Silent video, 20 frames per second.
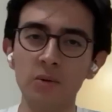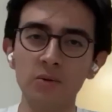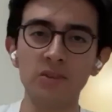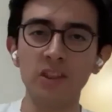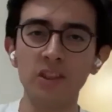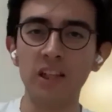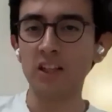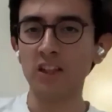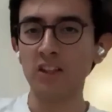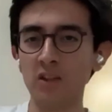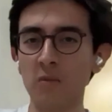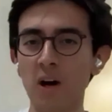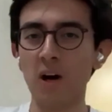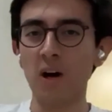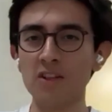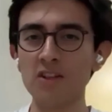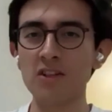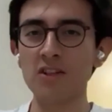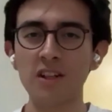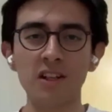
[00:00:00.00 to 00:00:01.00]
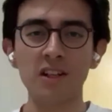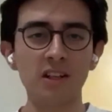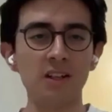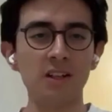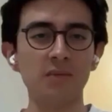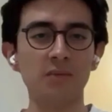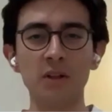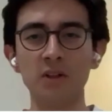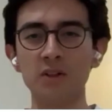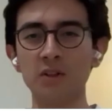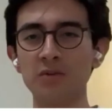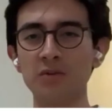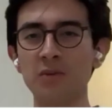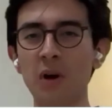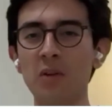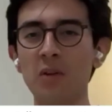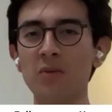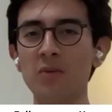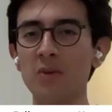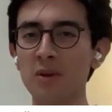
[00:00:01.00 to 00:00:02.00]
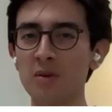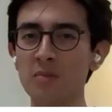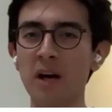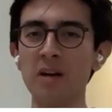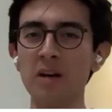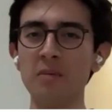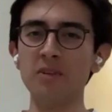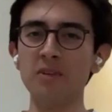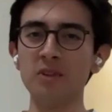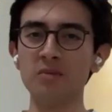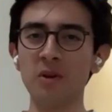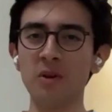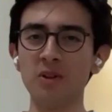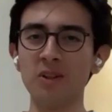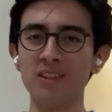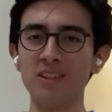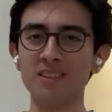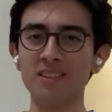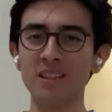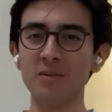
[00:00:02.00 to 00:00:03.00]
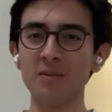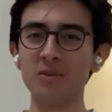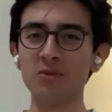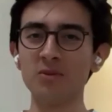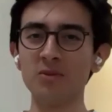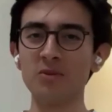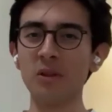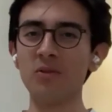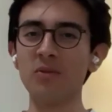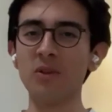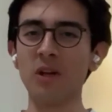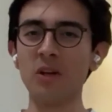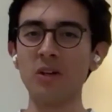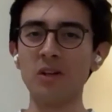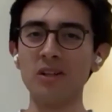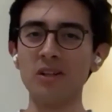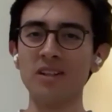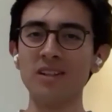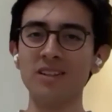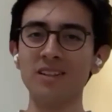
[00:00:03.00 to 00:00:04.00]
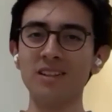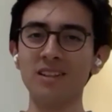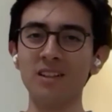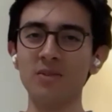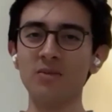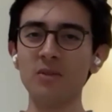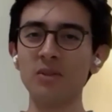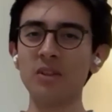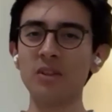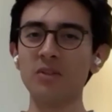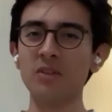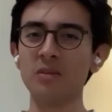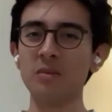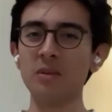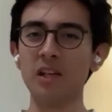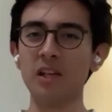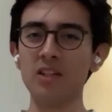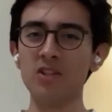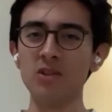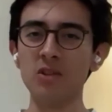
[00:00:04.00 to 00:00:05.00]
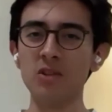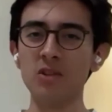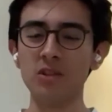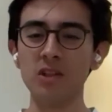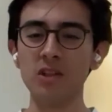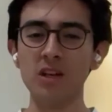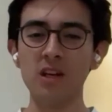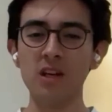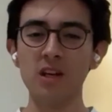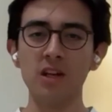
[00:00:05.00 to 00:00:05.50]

So thank you so much, first of all, for inviting me to your podcast. I was really flattered uh, of receiving the invitation.